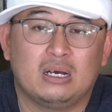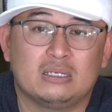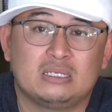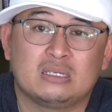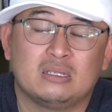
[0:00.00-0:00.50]

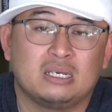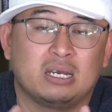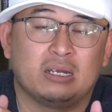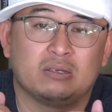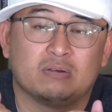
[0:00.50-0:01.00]
signaling
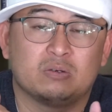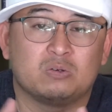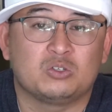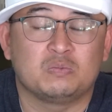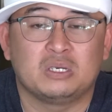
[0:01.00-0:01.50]
on your
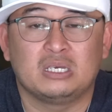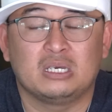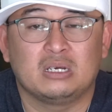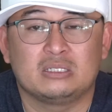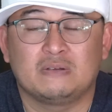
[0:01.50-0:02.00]
social
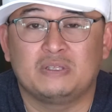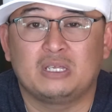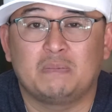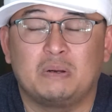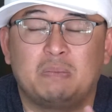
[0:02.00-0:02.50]
media and stuff like
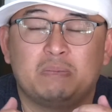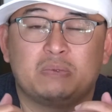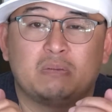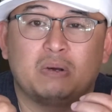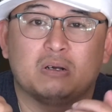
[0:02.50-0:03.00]
that, but I'm
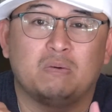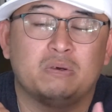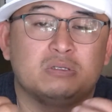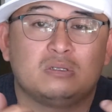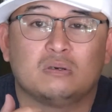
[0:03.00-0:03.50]
talking about
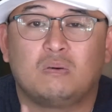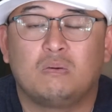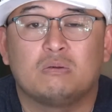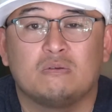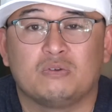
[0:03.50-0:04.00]
going to your
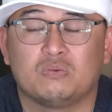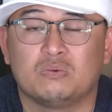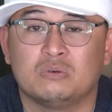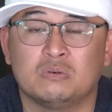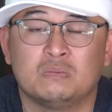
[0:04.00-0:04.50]
corner of your
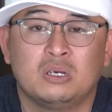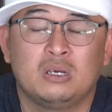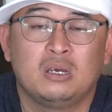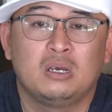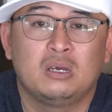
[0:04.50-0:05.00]
room,
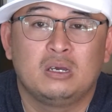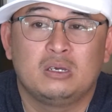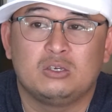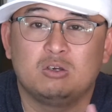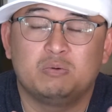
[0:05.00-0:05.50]

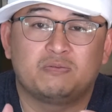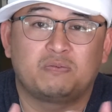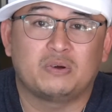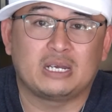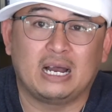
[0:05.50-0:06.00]
you
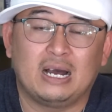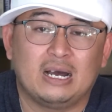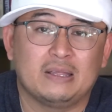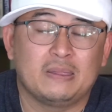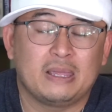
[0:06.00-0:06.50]
before
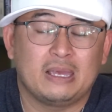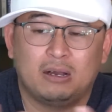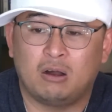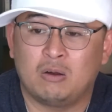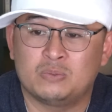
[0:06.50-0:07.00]
God,
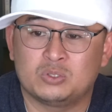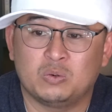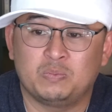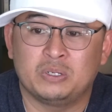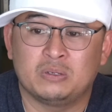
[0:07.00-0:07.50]
arms
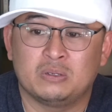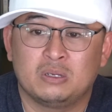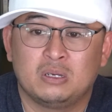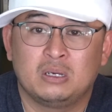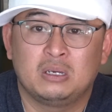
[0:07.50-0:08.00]
open,
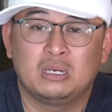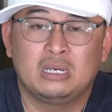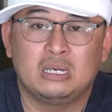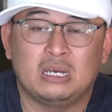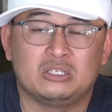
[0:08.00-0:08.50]

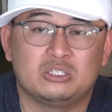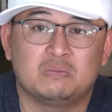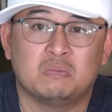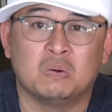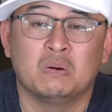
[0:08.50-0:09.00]
and just
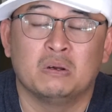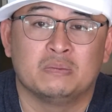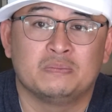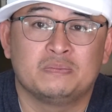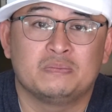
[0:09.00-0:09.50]

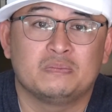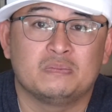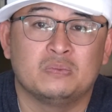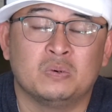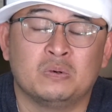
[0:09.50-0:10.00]
mourn.
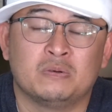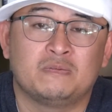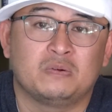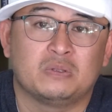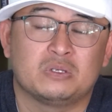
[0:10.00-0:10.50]
Mourn
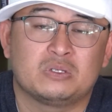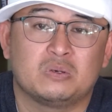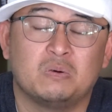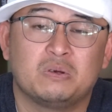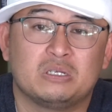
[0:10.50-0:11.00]
for the
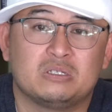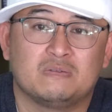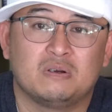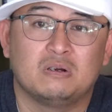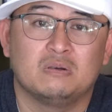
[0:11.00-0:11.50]
stories
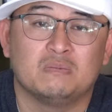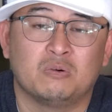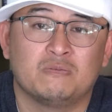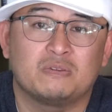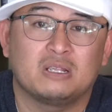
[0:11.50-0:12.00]
you've heard.
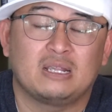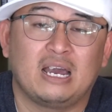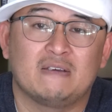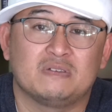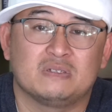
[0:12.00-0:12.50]
Mourn for the
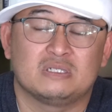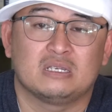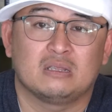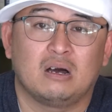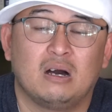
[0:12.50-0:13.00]
lives you've
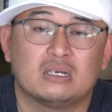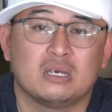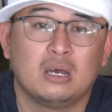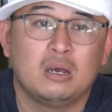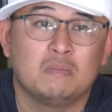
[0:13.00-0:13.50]
seen lost.
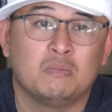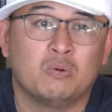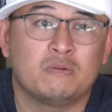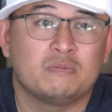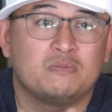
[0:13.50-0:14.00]

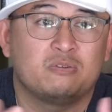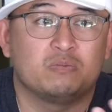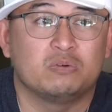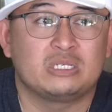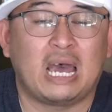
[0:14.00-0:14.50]
Mourn for the
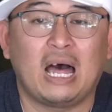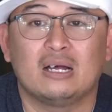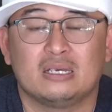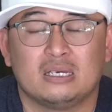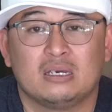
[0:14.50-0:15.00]

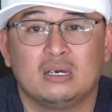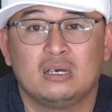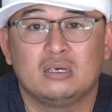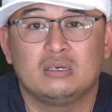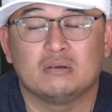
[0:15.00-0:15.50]
brutality
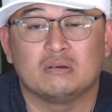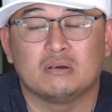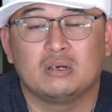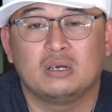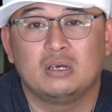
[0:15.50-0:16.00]

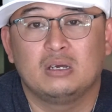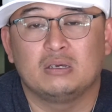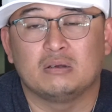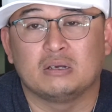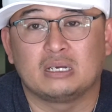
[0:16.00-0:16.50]
you're
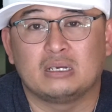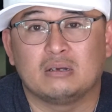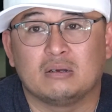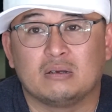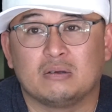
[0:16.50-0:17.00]

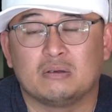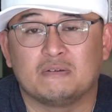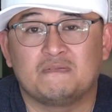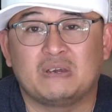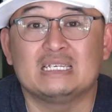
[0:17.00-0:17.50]

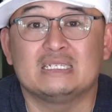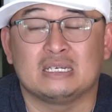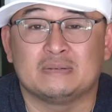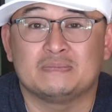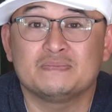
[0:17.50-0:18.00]

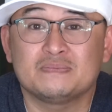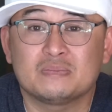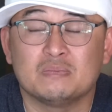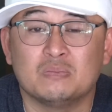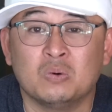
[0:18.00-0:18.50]
facing.
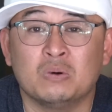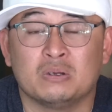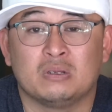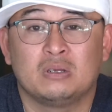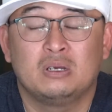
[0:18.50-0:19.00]

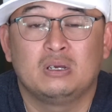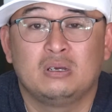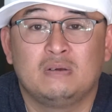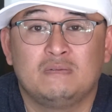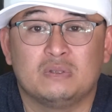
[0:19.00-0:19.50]
Mourn
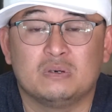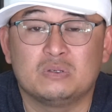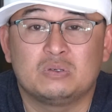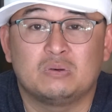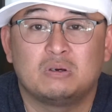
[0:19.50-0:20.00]
for
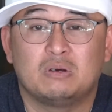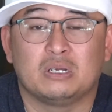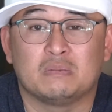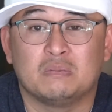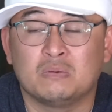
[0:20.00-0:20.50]
those who are
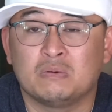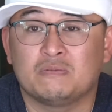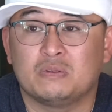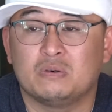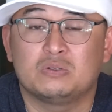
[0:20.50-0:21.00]
hurting. Mourn
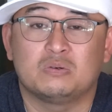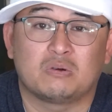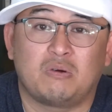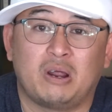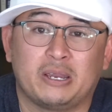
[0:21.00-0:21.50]
for those who are
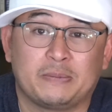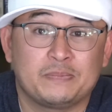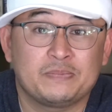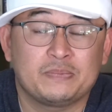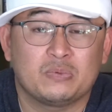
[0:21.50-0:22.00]
crying.
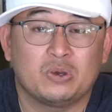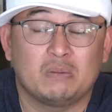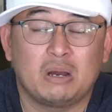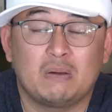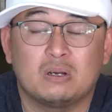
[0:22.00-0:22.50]
Right?
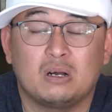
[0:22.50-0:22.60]
The Bible